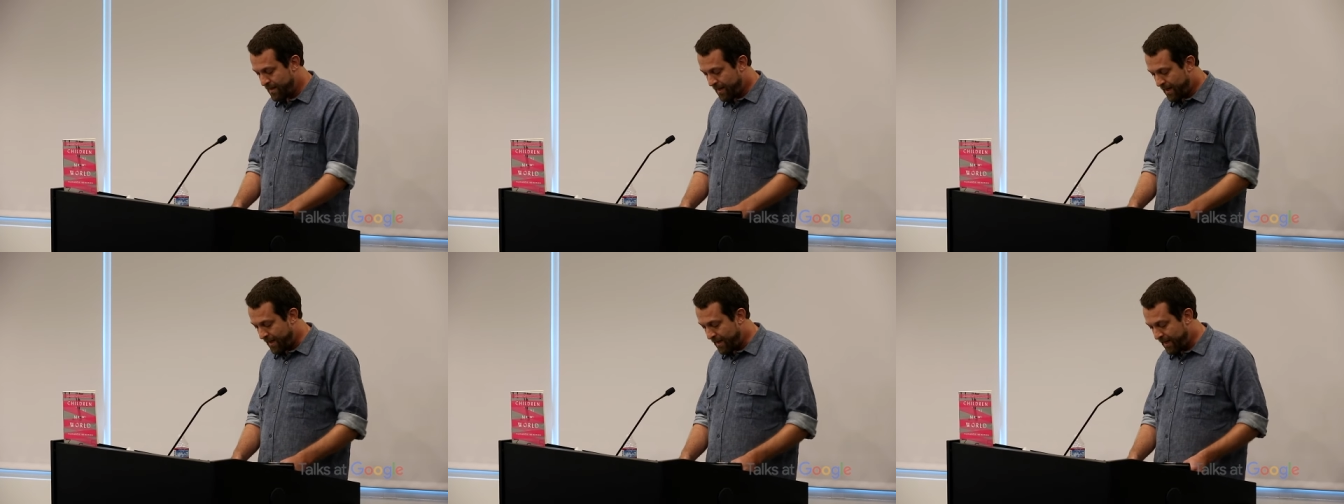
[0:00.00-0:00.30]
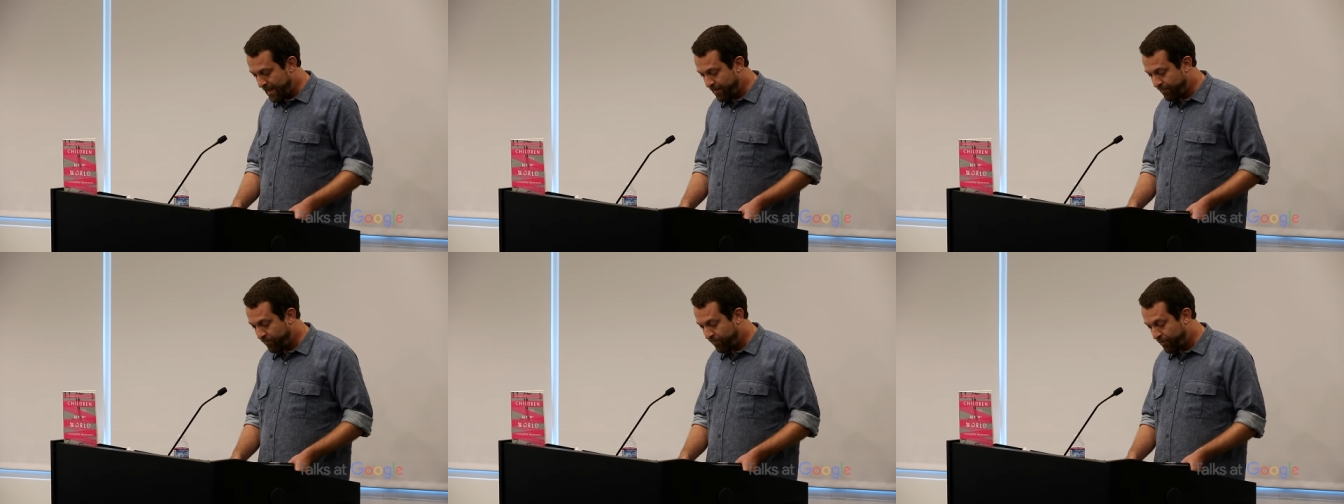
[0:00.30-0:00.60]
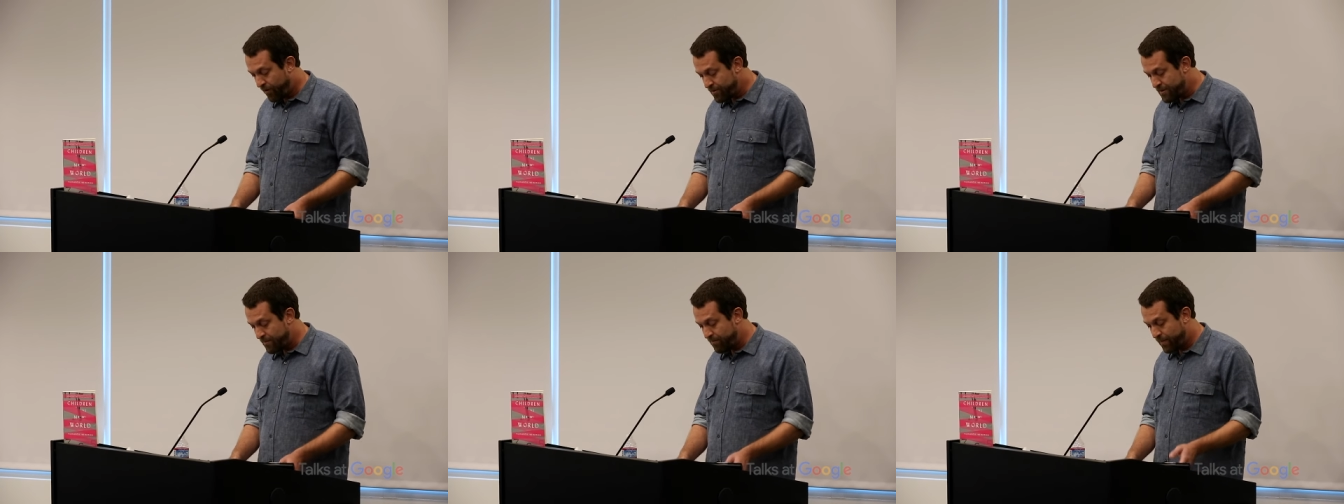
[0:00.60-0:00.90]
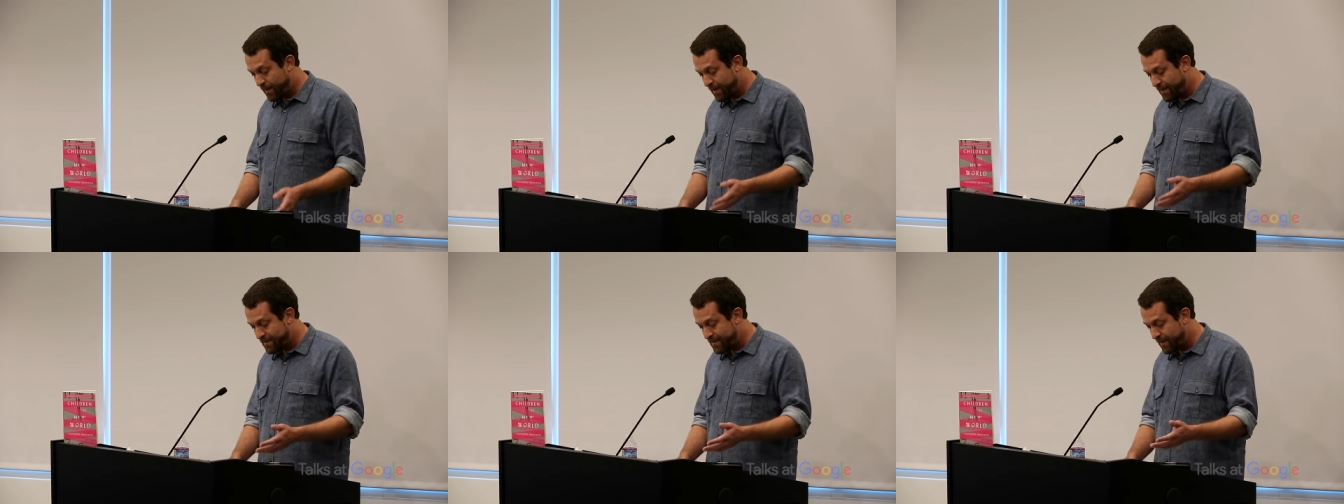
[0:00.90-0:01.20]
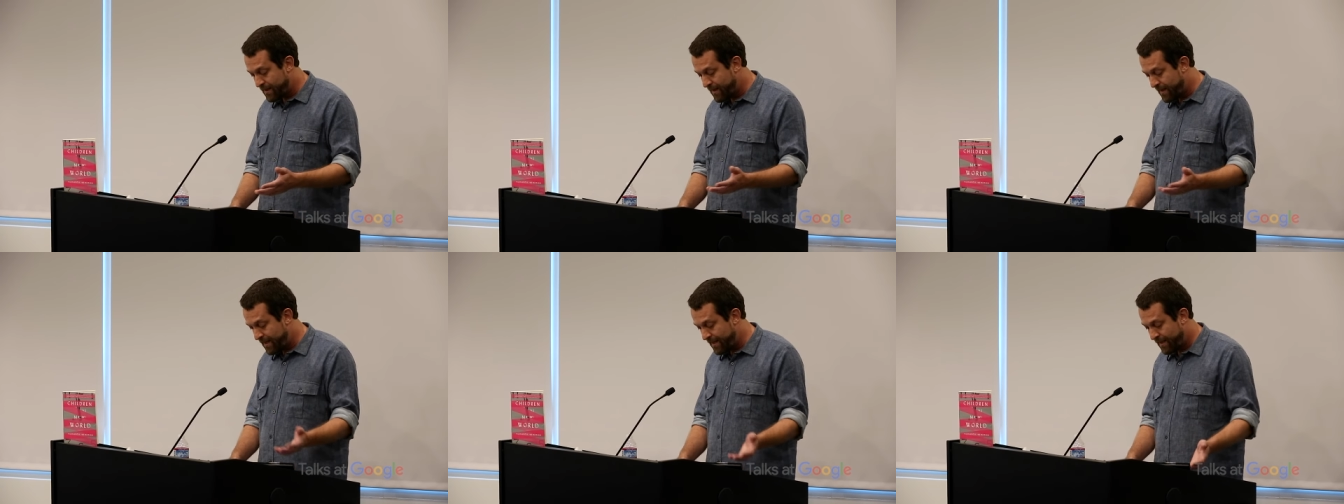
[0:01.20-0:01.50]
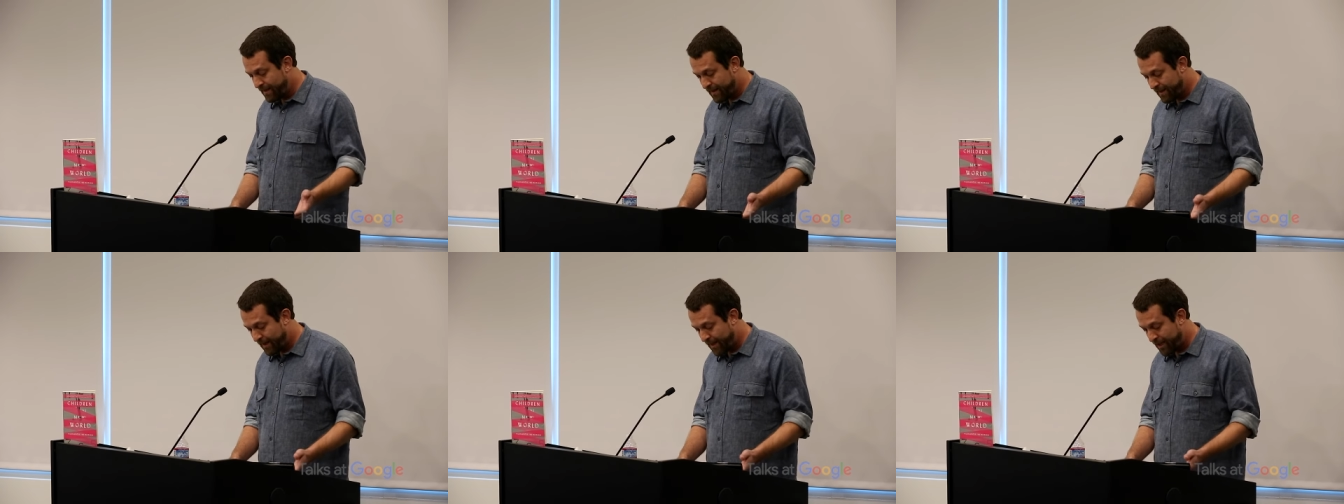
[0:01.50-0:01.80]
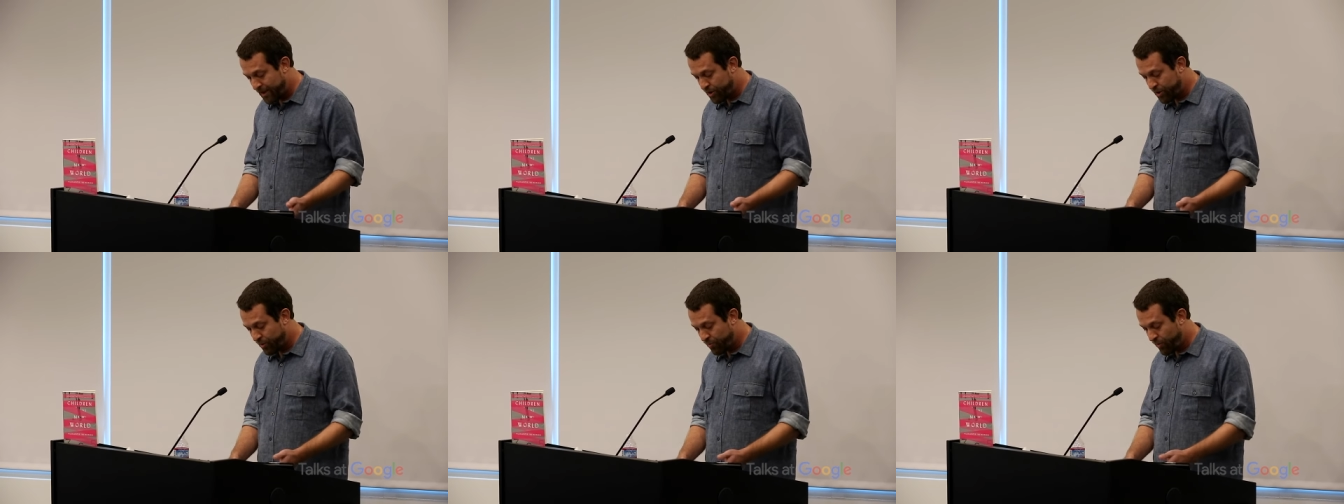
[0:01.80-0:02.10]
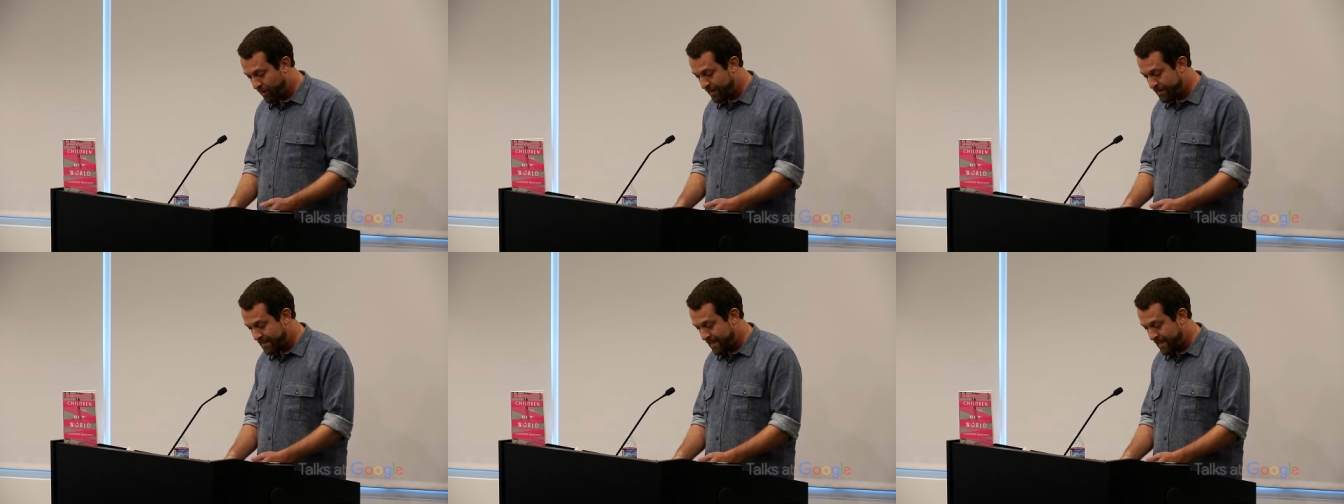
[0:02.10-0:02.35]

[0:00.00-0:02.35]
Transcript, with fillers: I'd heat up frozen pizza and eat in the kitchen while